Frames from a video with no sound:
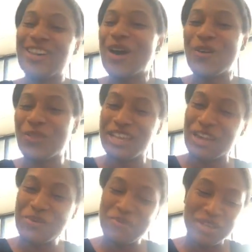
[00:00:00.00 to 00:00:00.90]
so I don't think
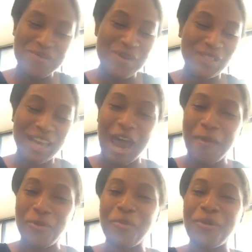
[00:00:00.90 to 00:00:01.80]
that would be the most
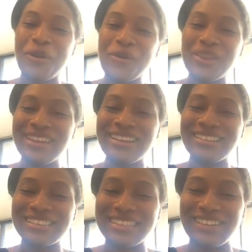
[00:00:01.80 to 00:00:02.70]
apropos
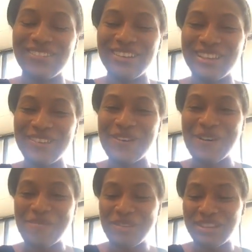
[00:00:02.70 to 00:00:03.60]
thing to share with you
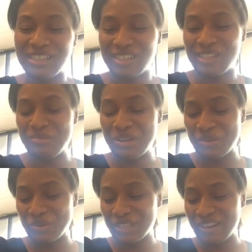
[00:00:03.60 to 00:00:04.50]
all, but this has been
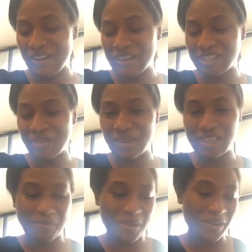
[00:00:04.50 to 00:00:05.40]
a really awesome
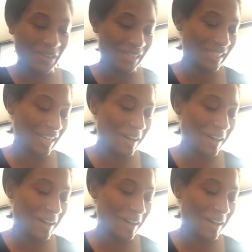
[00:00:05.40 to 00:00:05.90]
experience.